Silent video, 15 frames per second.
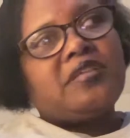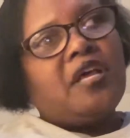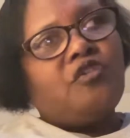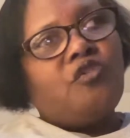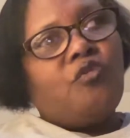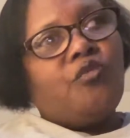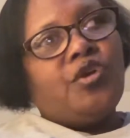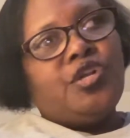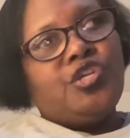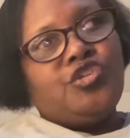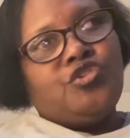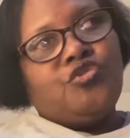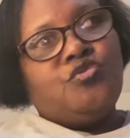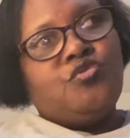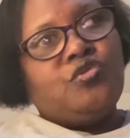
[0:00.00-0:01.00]
I don't want to
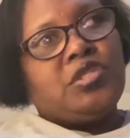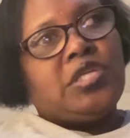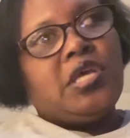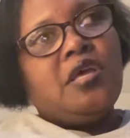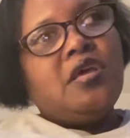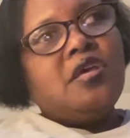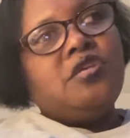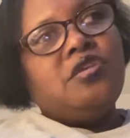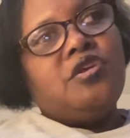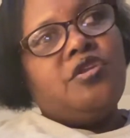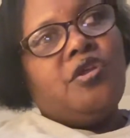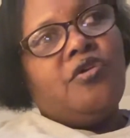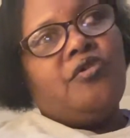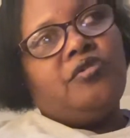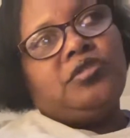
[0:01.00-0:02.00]
use, you
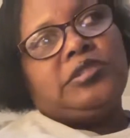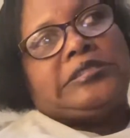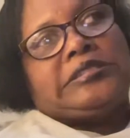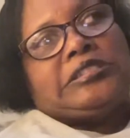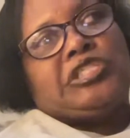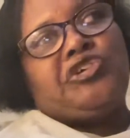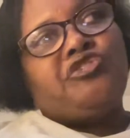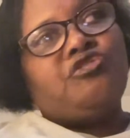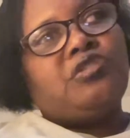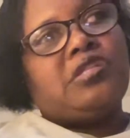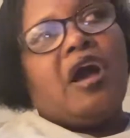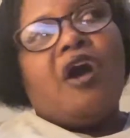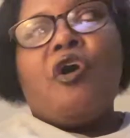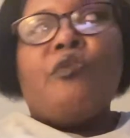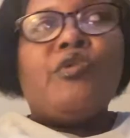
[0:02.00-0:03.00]
know, those,
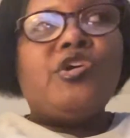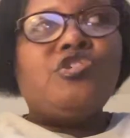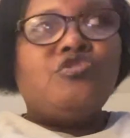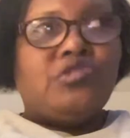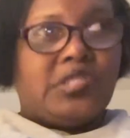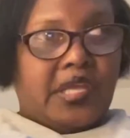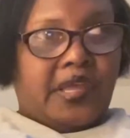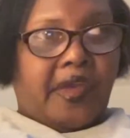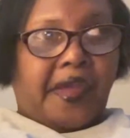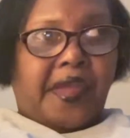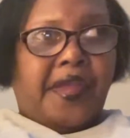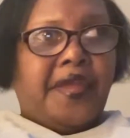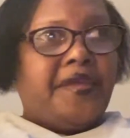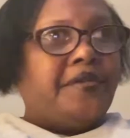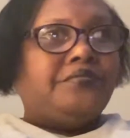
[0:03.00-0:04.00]
I don't want to use the
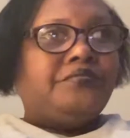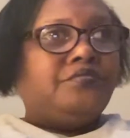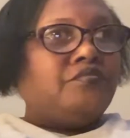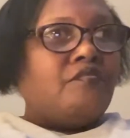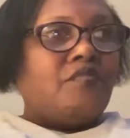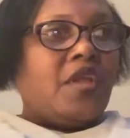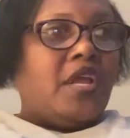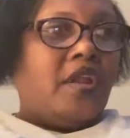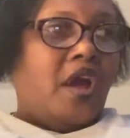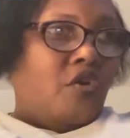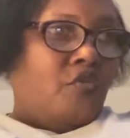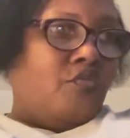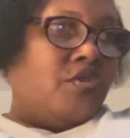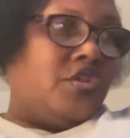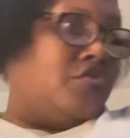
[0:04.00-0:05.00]
cane and I
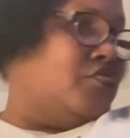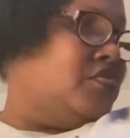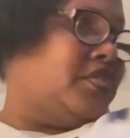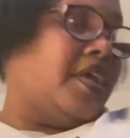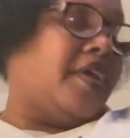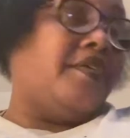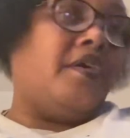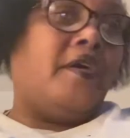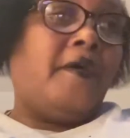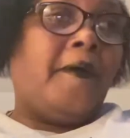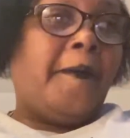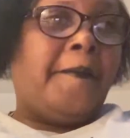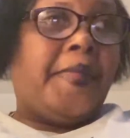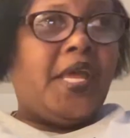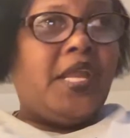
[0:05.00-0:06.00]
don't want to use that
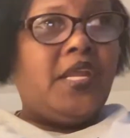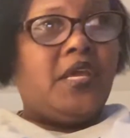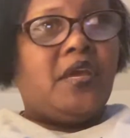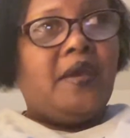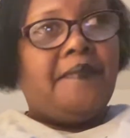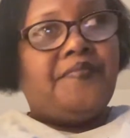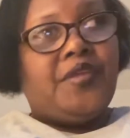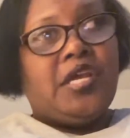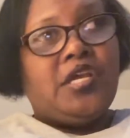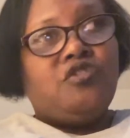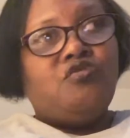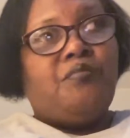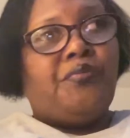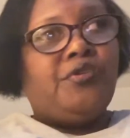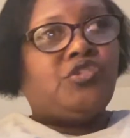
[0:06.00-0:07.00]
um, handicap thing
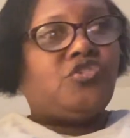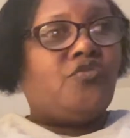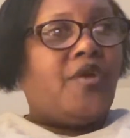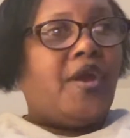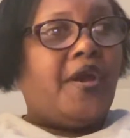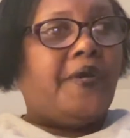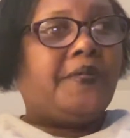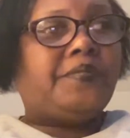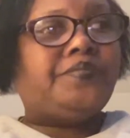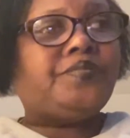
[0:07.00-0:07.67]
you push around.